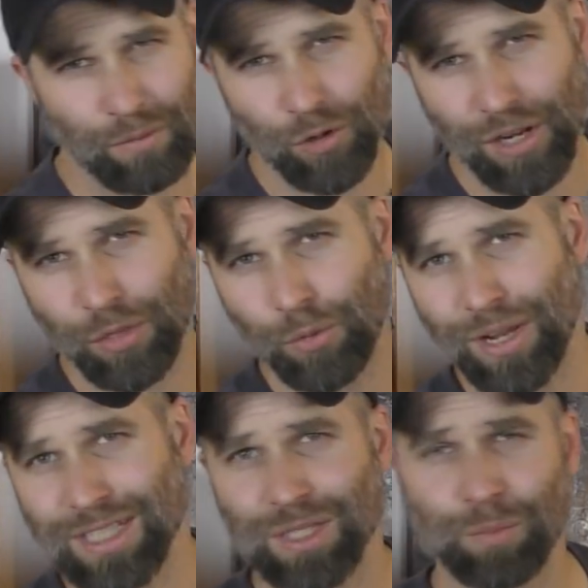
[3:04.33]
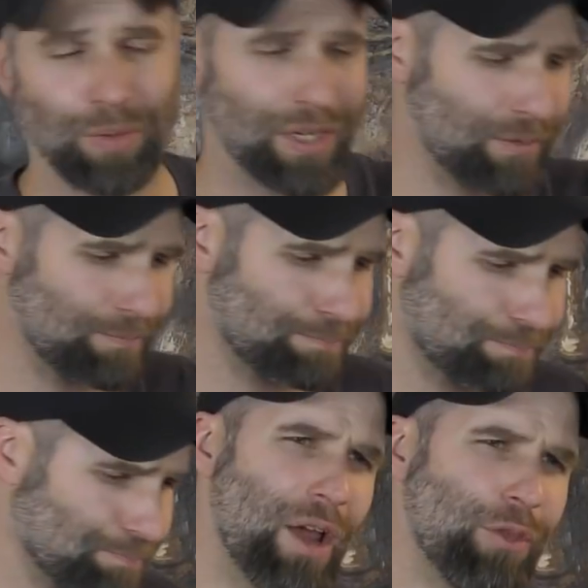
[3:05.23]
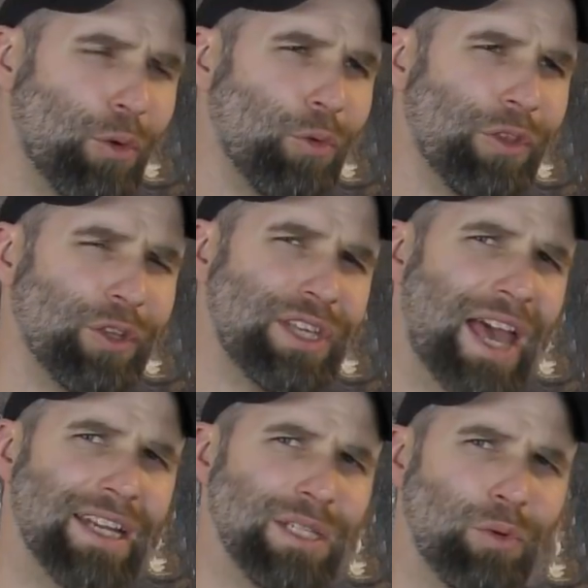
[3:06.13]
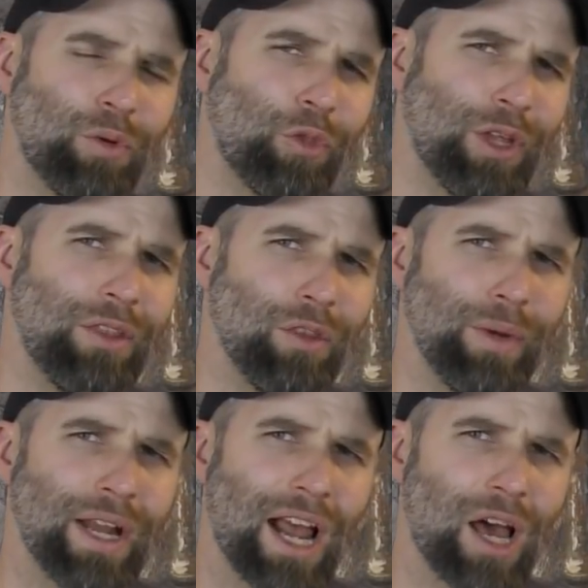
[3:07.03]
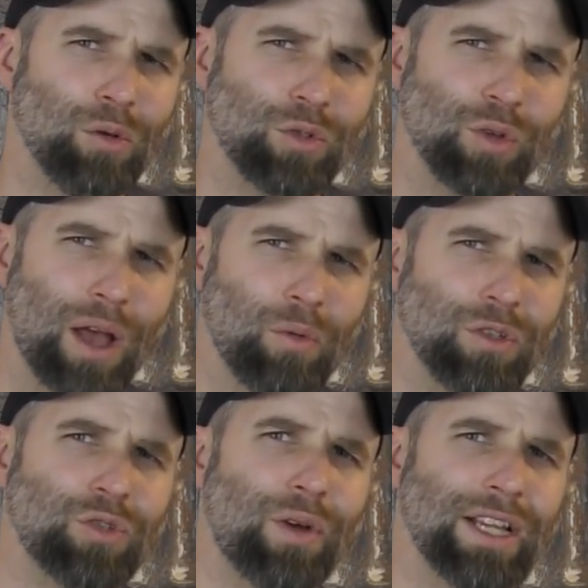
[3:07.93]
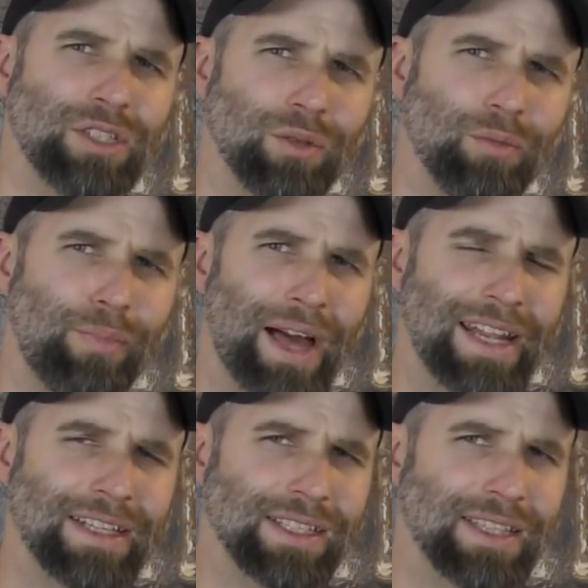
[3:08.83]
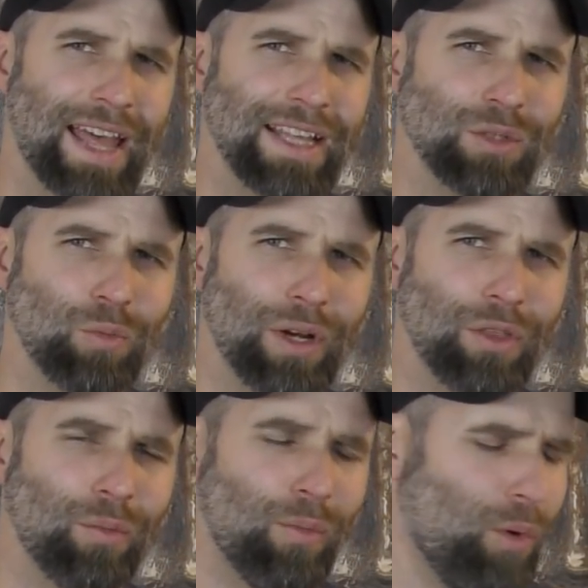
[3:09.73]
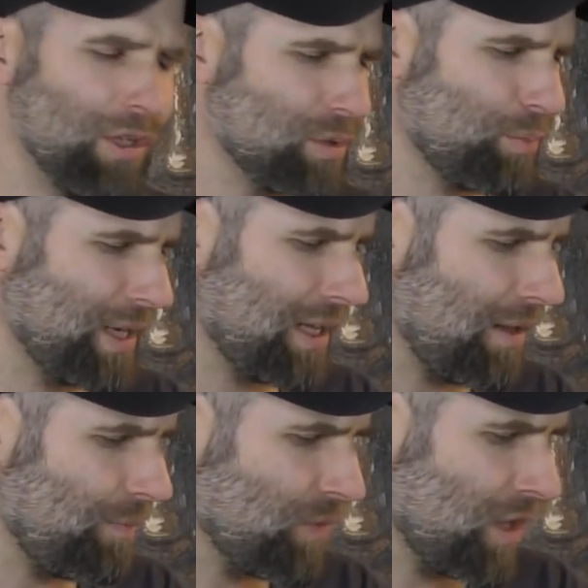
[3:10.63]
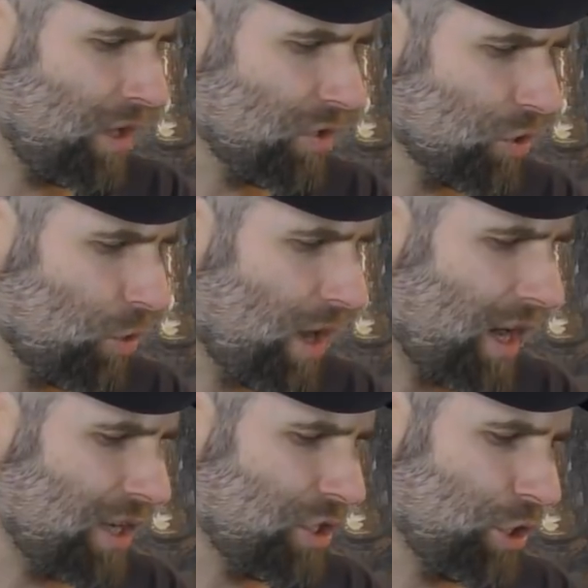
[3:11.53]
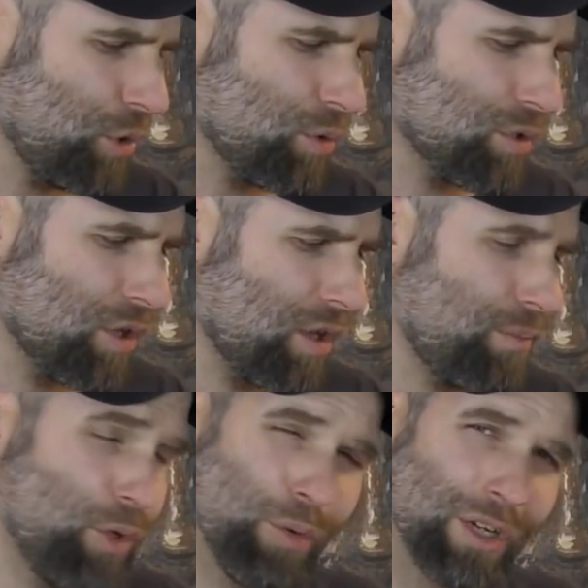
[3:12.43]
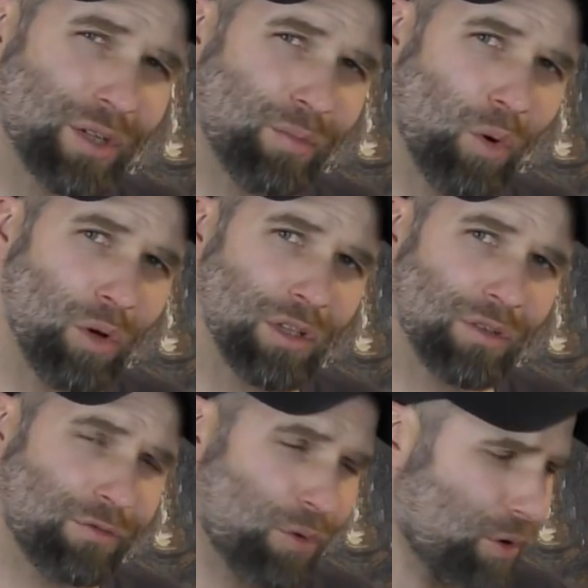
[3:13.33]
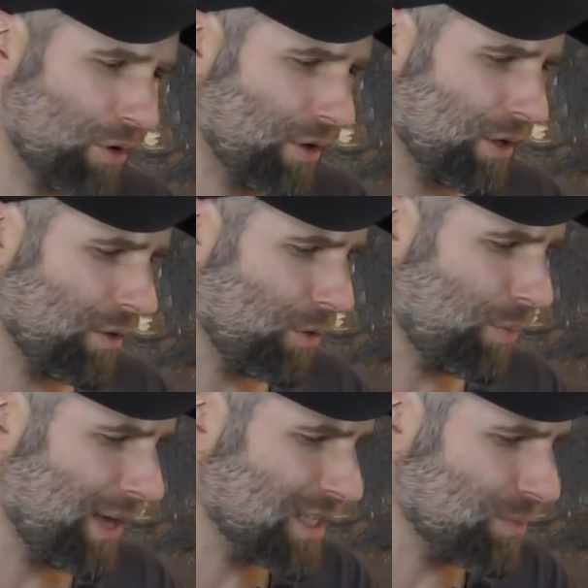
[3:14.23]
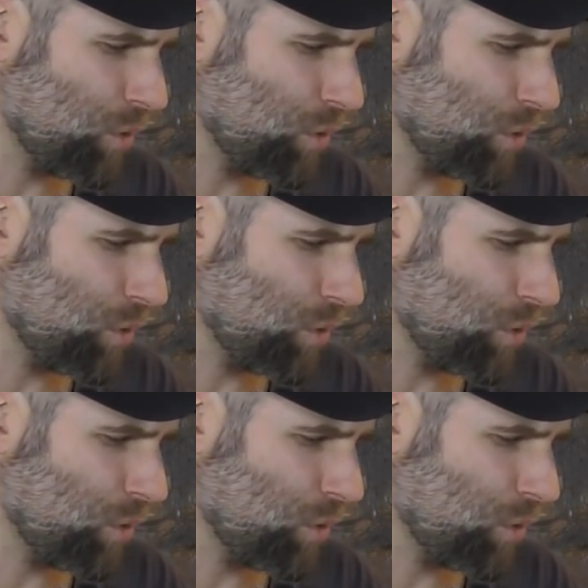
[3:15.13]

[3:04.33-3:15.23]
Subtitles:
a look at the recipe. I thought that the candy would thin the beer out, so I would try to balance that with the malt bill. So I used the Munich malt for the base